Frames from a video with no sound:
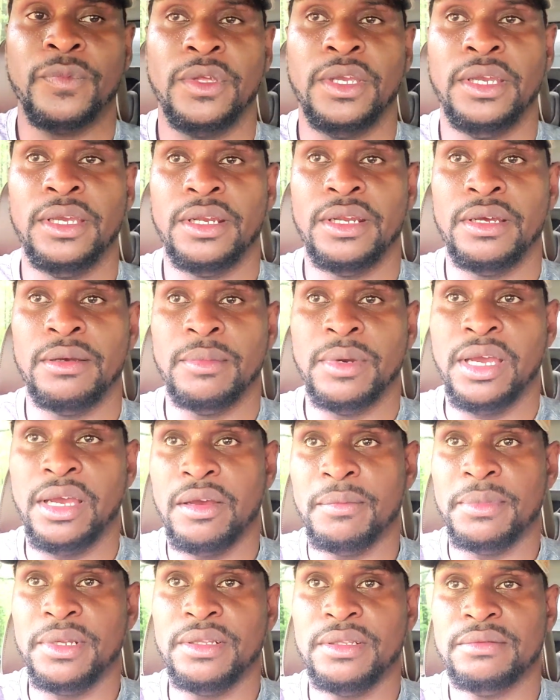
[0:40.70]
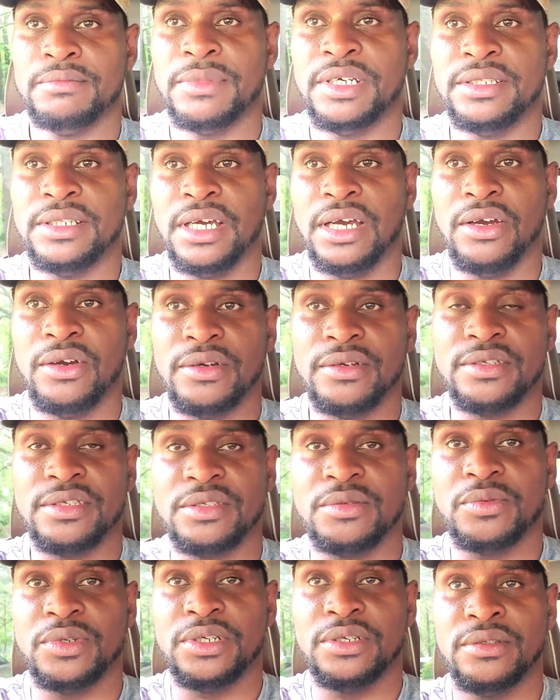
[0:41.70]
and um, I have my, my, dog
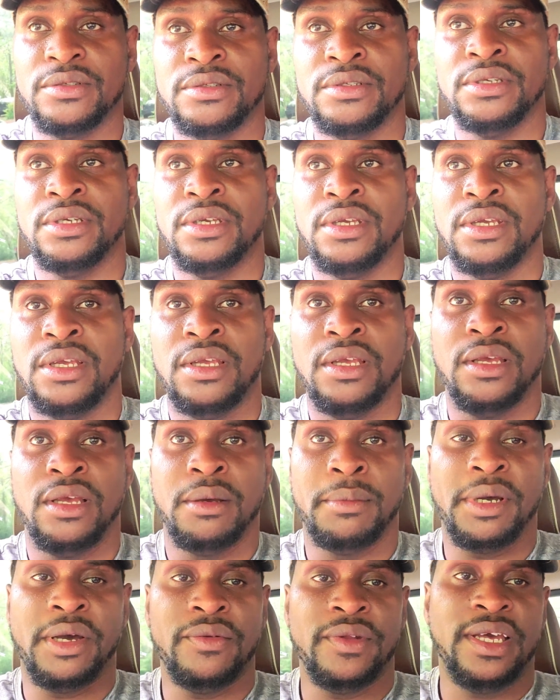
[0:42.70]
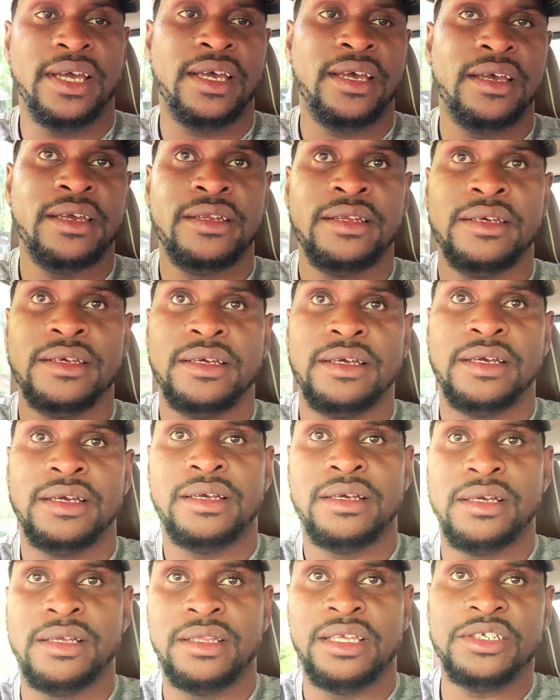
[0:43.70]
as well. About nine
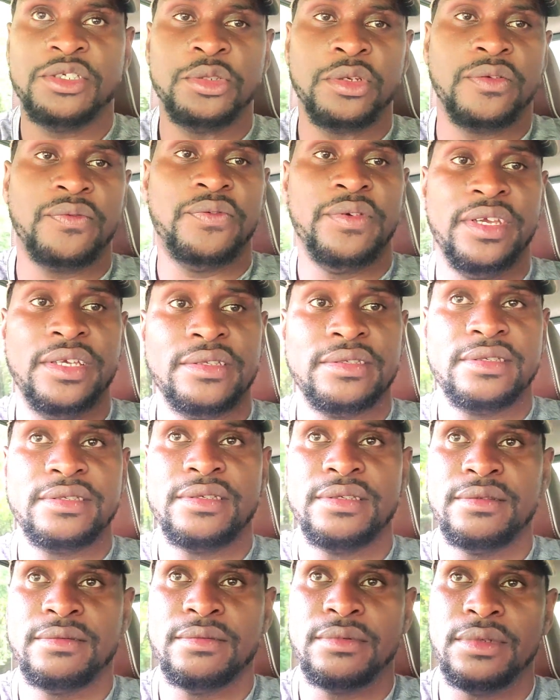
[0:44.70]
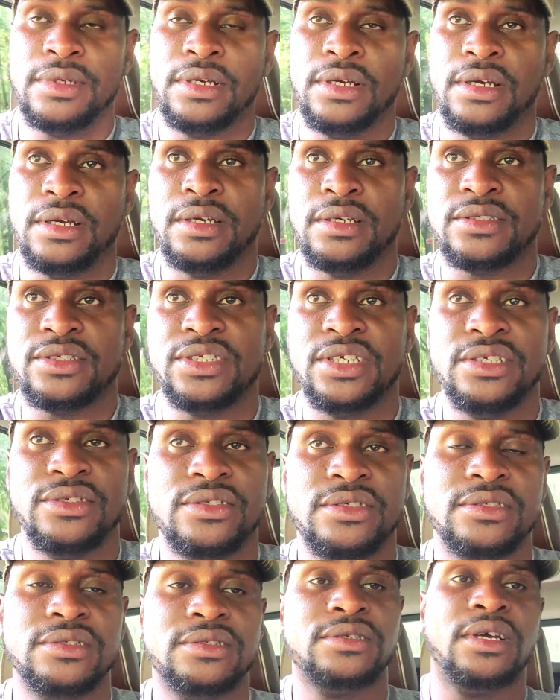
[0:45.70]
uh, electric fence uh,
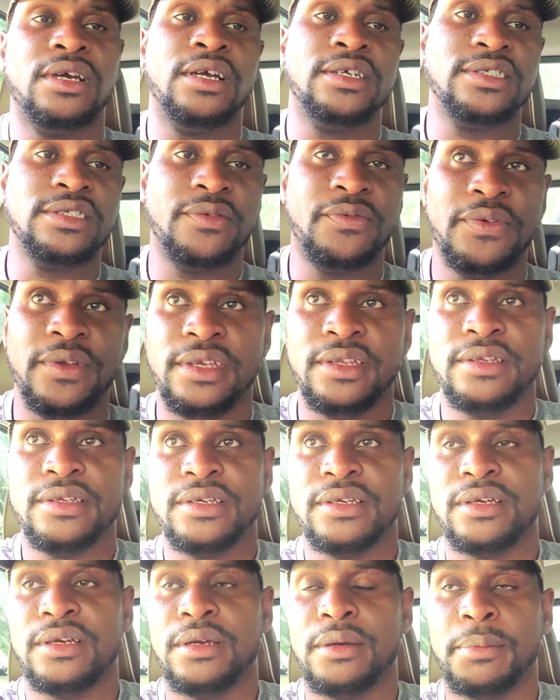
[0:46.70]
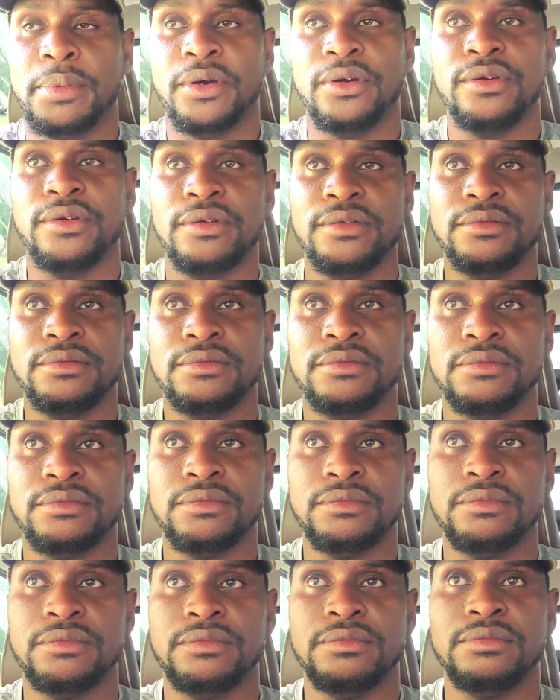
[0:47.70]
extensions, 100 feet uh, per
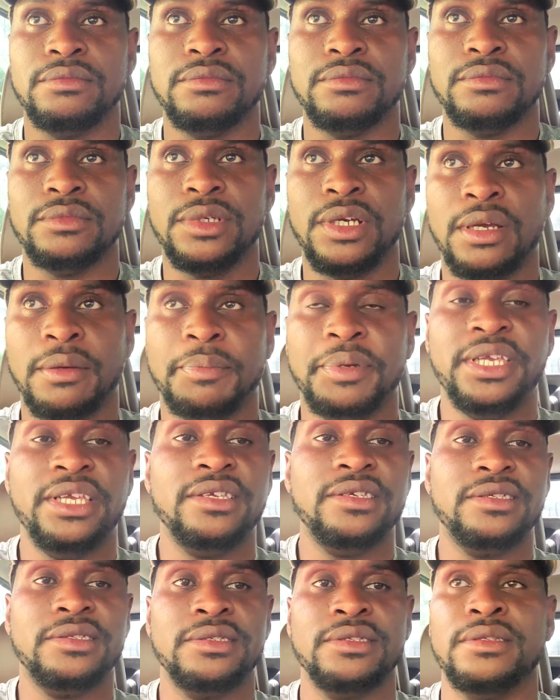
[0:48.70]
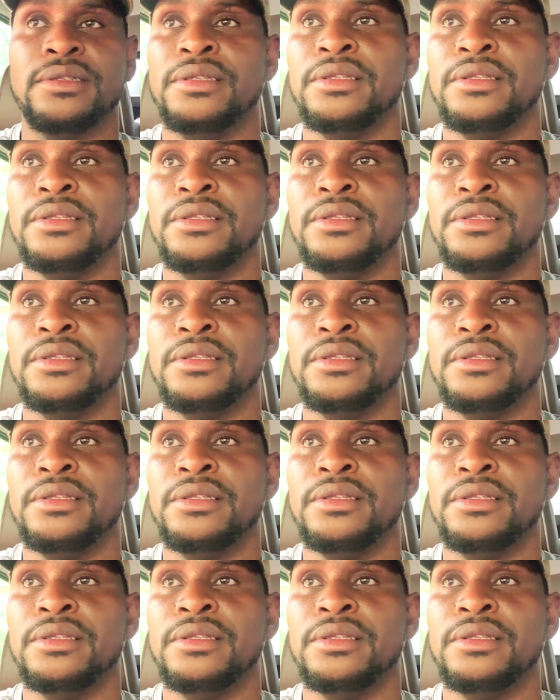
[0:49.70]
uh, piece.